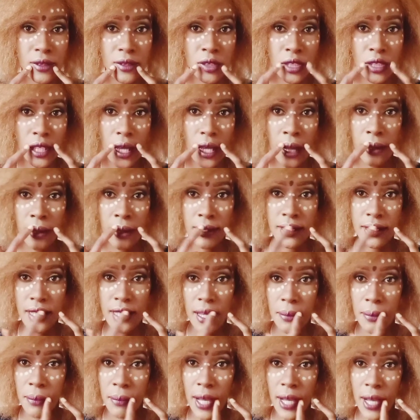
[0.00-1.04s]
on the outer
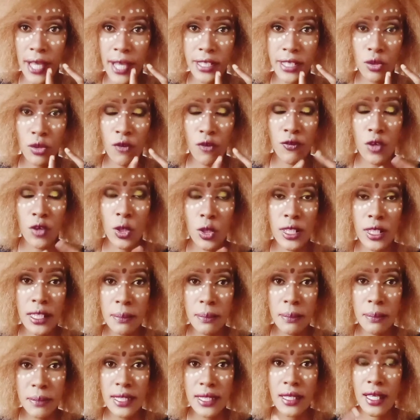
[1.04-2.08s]
part of your
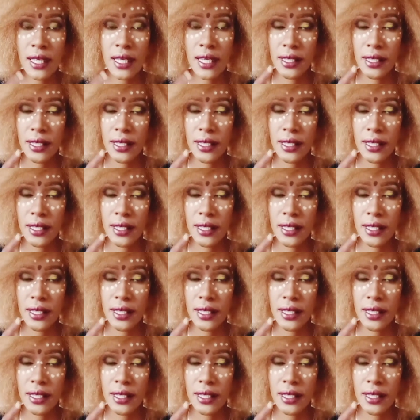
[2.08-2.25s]
lips